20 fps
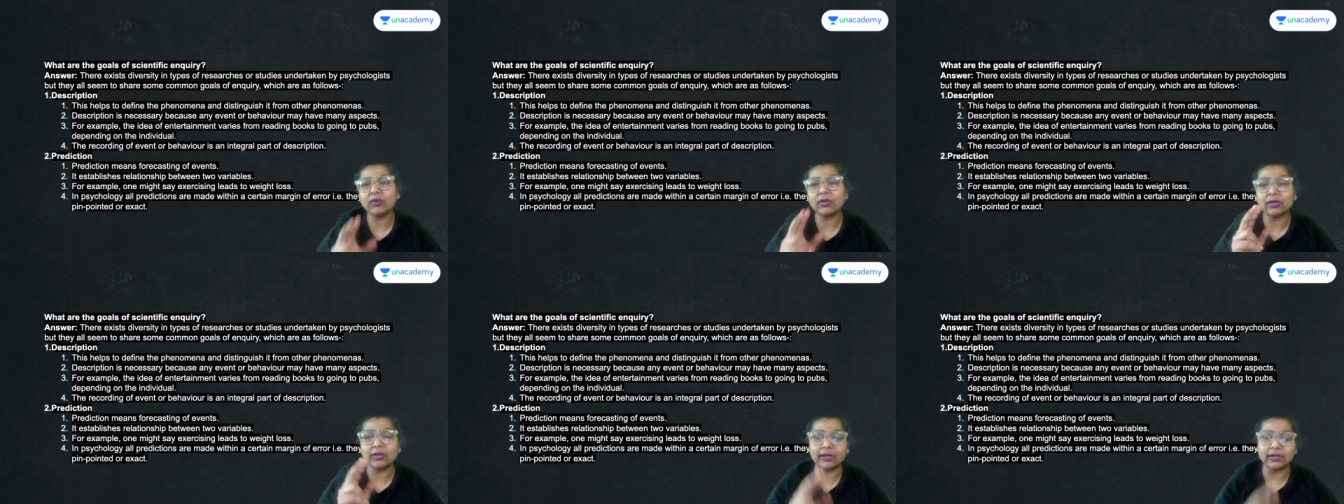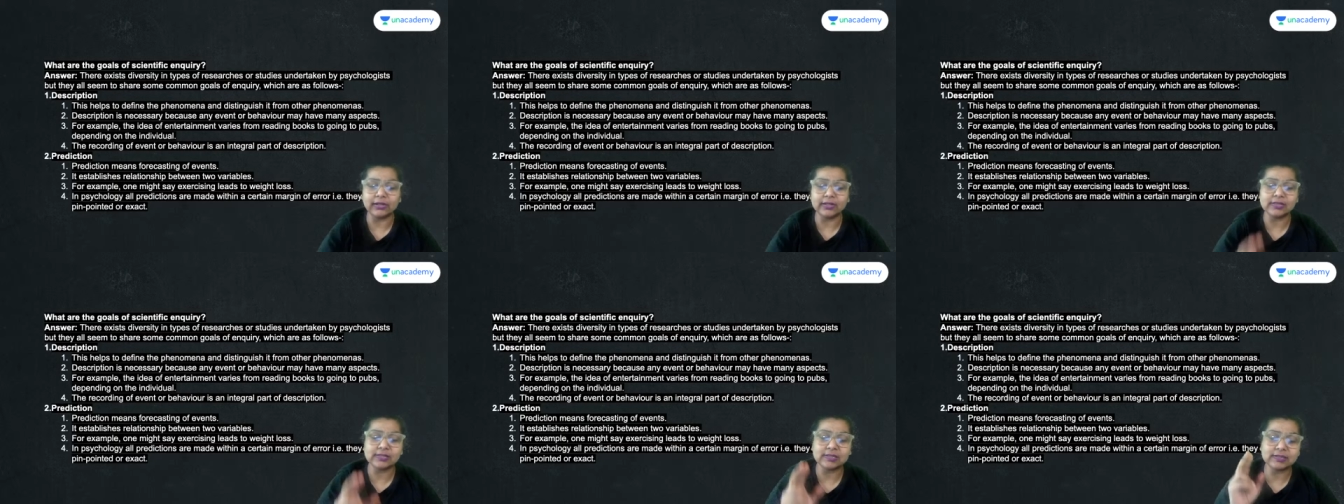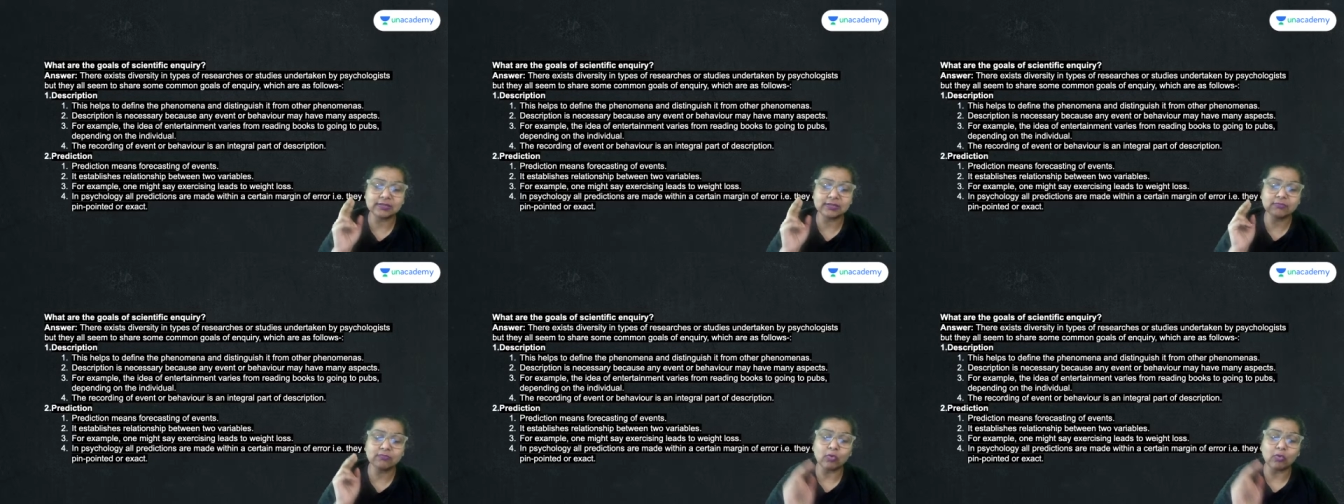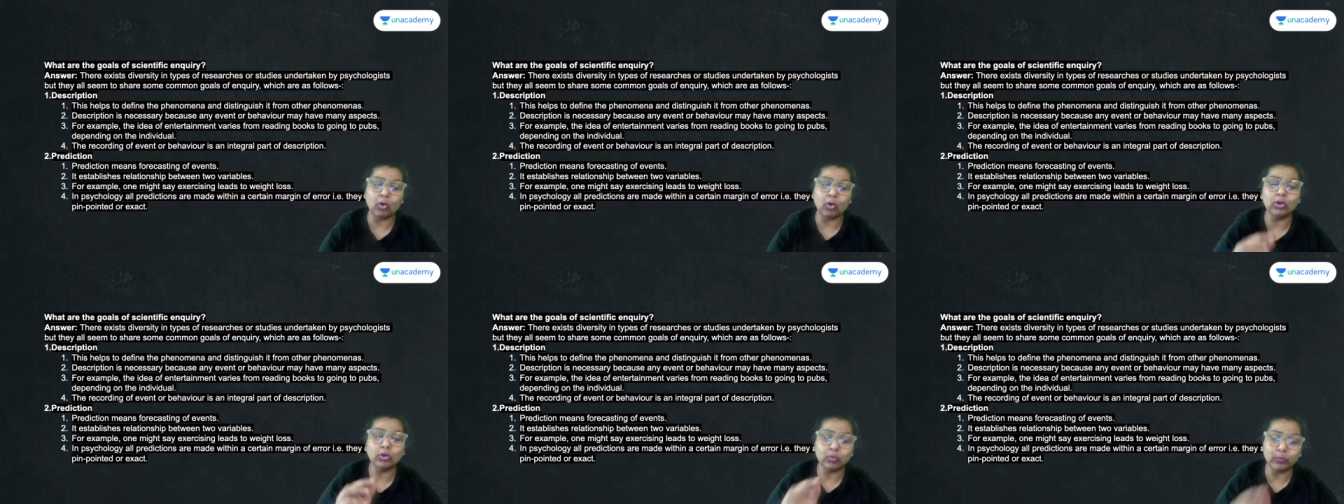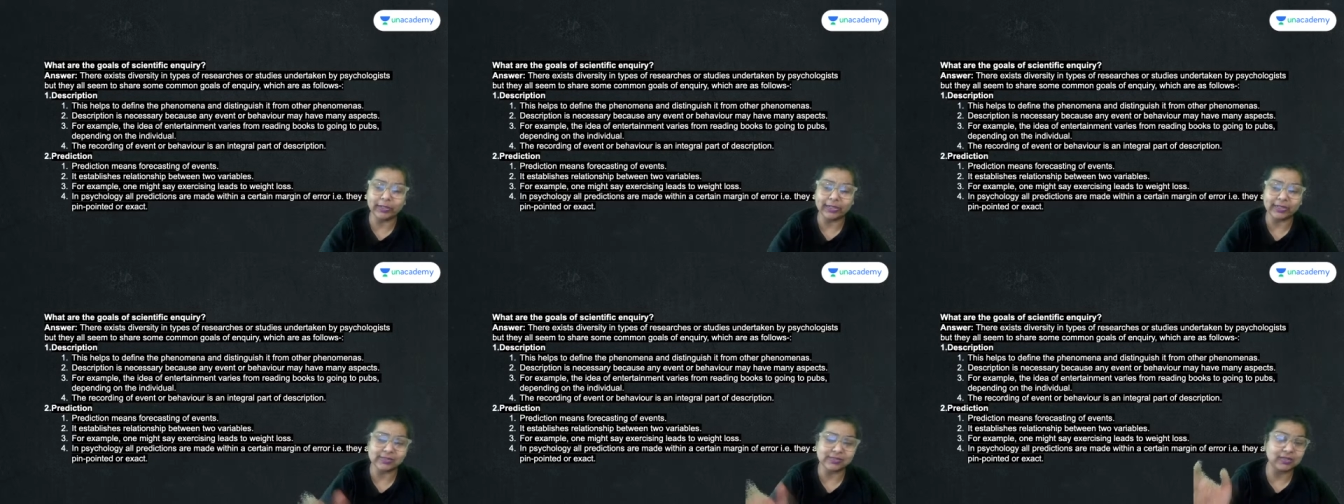a criticism
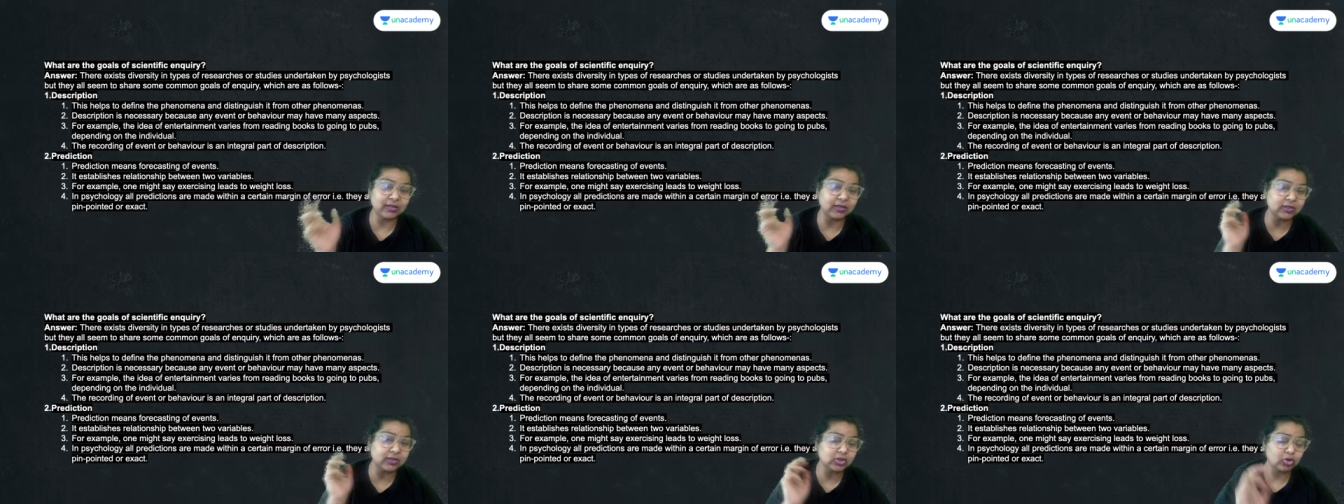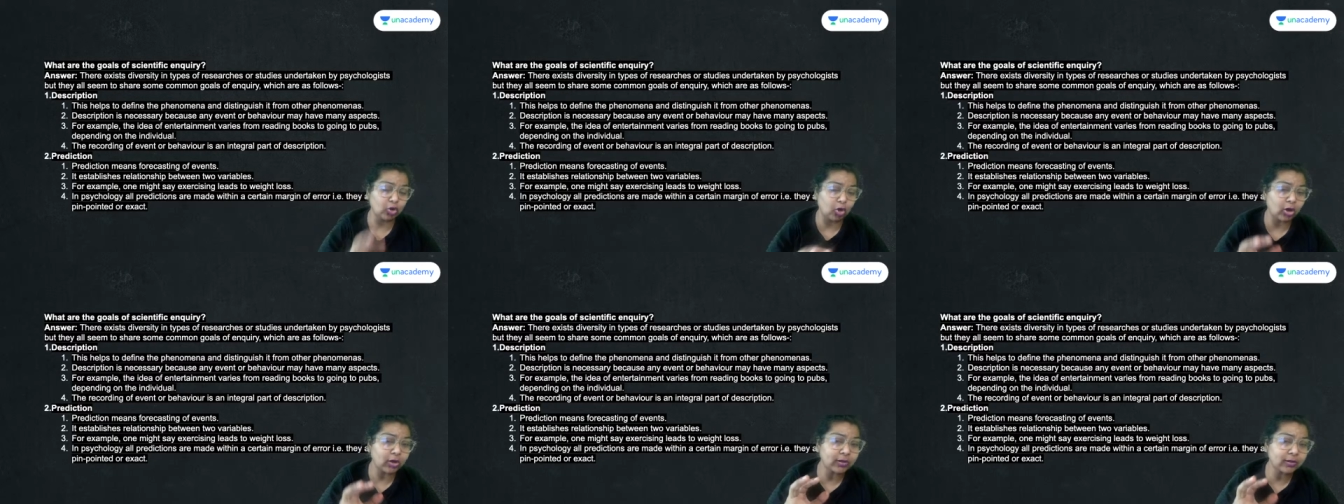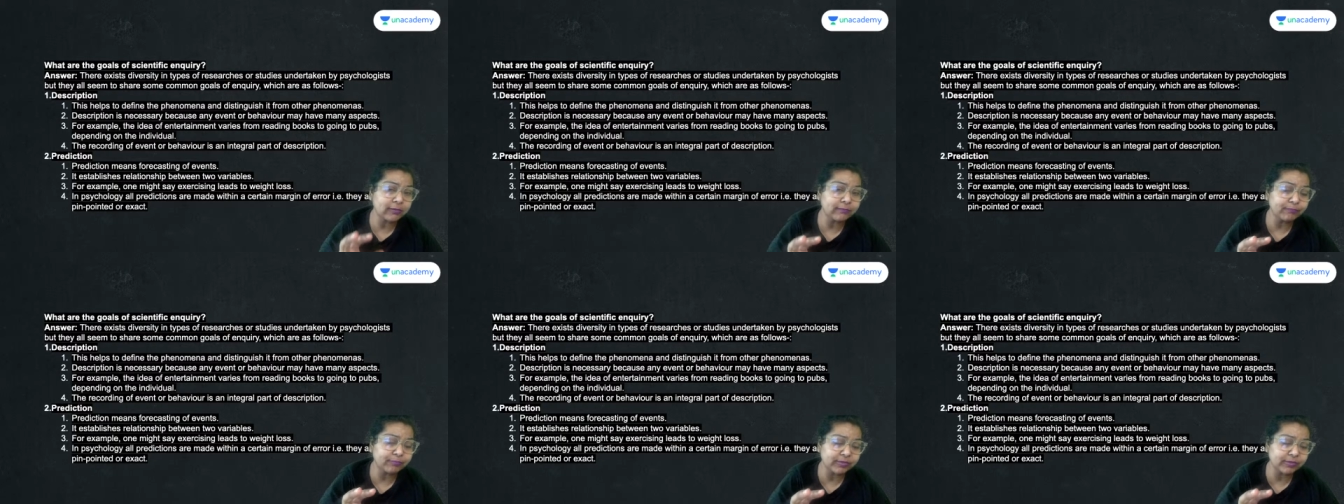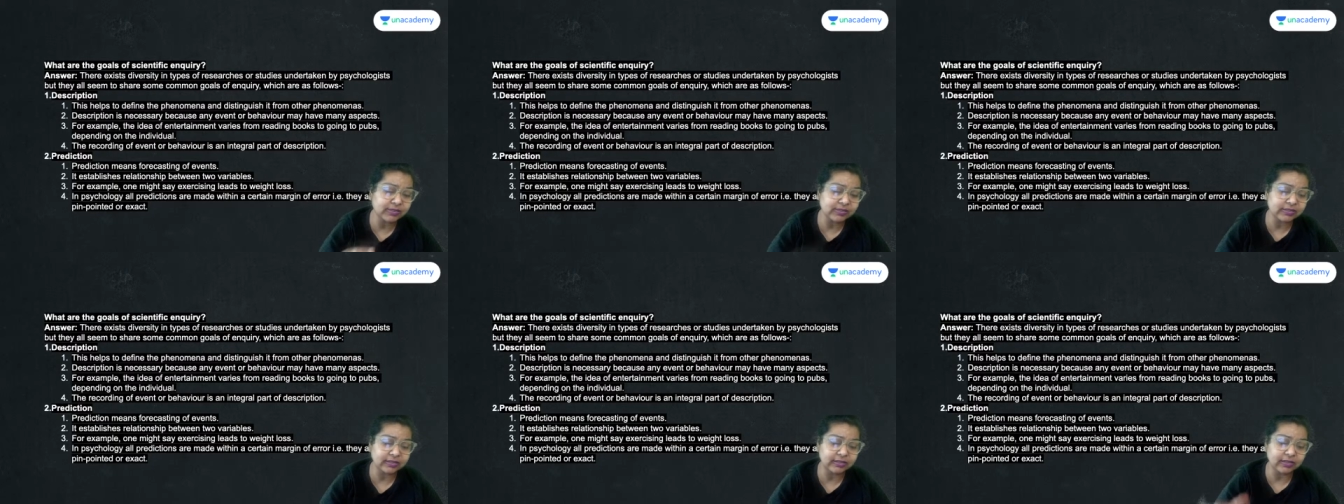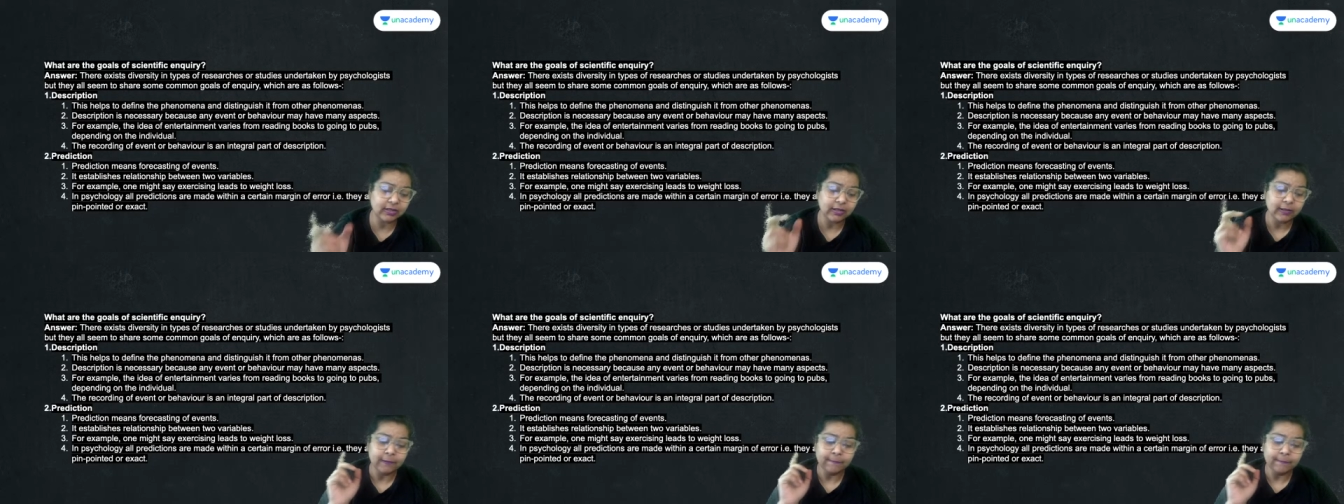always. It is not compulsory